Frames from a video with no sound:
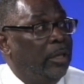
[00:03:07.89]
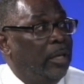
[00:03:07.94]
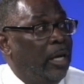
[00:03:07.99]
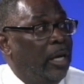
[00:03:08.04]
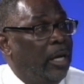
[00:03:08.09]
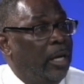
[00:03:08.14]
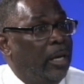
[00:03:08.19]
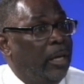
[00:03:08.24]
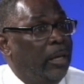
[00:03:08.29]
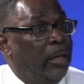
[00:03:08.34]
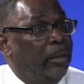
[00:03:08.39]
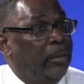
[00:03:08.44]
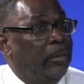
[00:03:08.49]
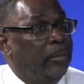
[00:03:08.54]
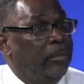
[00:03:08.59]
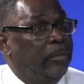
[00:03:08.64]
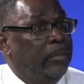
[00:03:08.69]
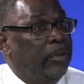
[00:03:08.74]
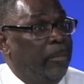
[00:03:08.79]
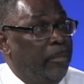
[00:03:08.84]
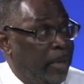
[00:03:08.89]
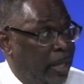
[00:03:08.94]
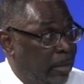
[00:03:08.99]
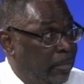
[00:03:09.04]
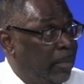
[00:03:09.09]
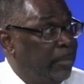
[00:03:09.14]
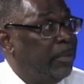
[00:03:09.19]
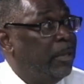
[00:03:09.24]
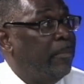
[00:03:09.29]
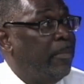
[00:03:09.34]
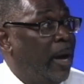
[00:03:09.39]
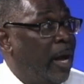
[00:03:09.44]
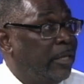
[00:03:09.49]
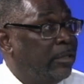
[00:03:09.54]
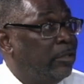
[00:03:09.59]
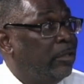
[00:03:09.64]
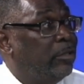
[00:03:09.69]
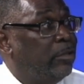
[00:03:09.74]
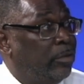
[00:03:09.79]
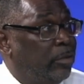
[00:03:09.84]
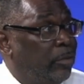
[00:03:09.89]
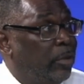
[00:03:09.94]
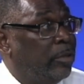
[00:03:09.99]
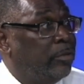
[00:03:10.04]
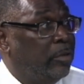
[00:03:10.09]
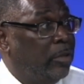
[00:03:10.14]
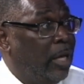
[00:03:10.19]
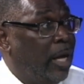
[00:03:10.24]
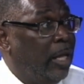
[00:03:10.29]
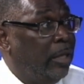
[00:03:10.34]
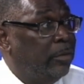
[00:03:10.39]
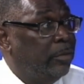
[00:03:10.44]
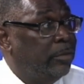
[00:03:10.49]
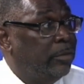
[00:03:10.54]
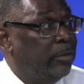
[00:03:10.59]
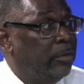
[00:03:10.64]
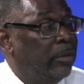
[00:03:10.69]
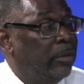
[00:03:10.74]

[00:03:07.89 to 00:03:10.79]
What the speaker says: The minimum deposit is $200.